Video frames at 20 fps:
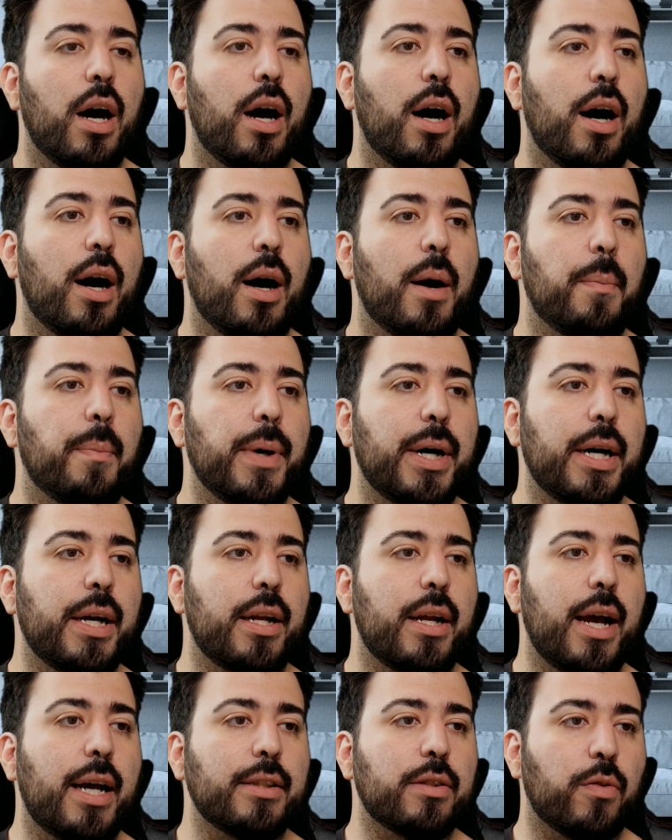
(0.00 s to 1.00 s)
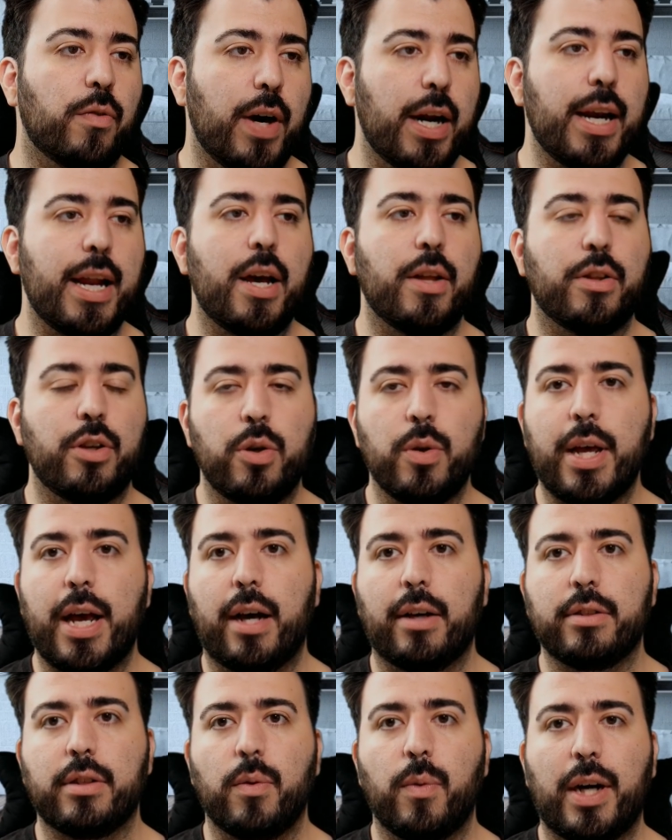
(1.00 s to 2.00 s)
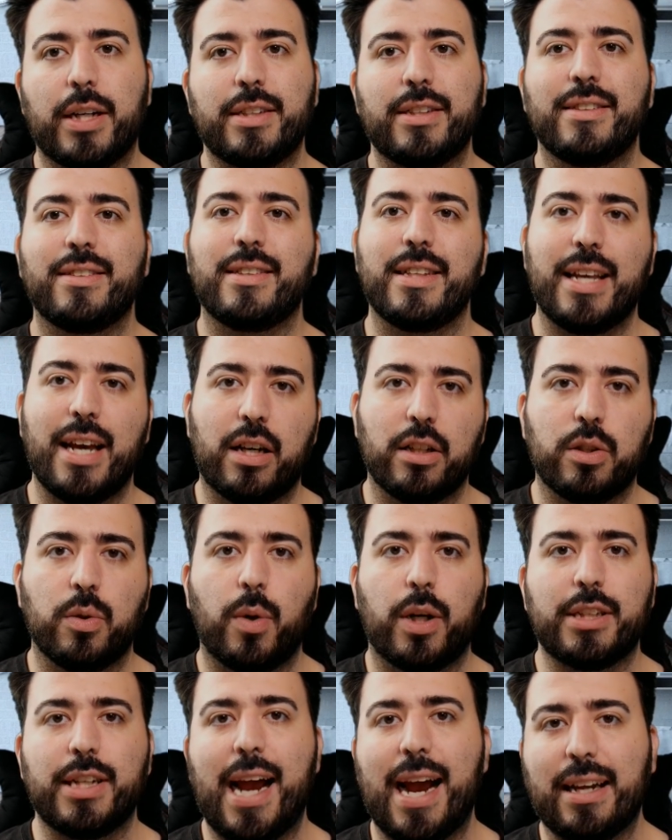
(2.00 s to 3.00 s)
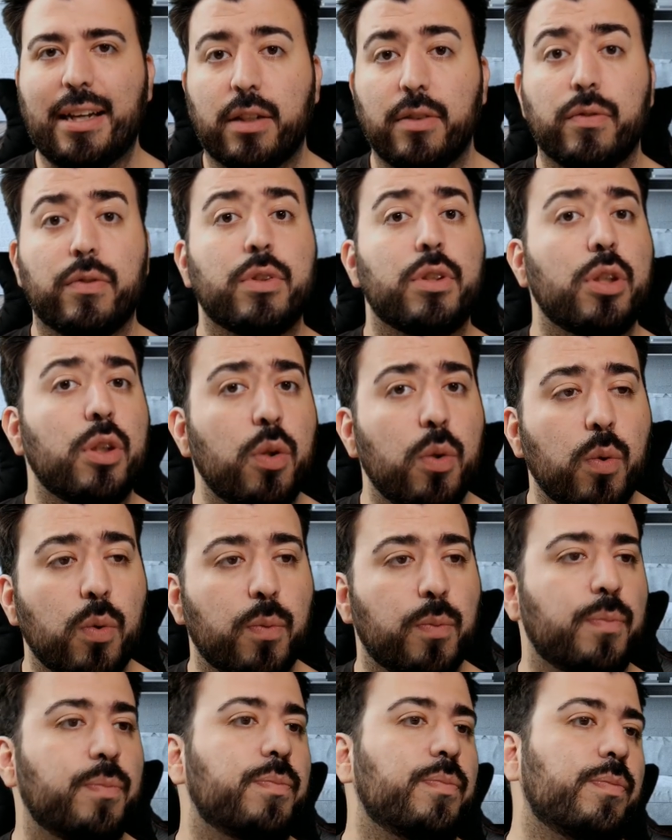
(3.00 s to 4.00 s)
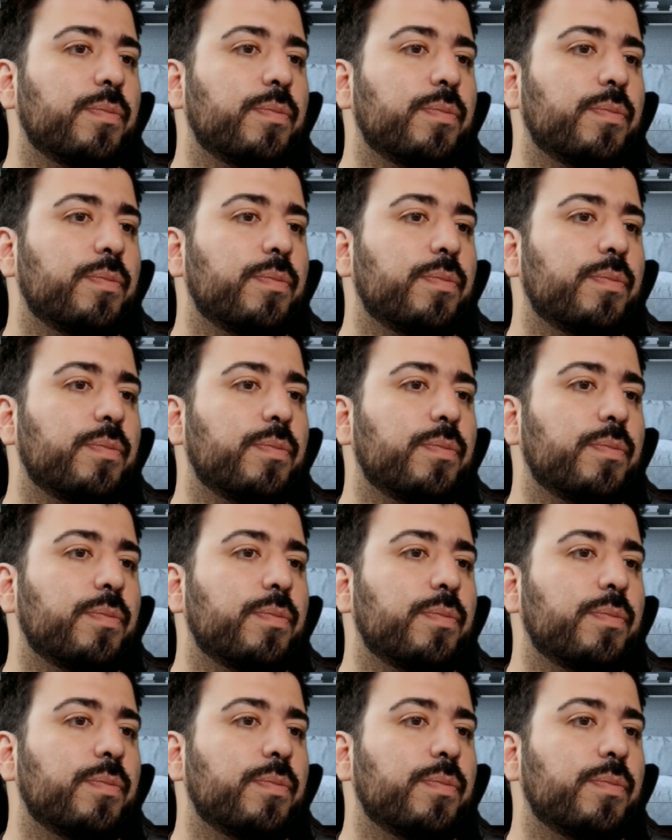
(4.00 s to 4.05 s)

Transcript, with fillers: Uh, but as of right now, the new Galaxy Watch is the Galaxy Watch Active 2.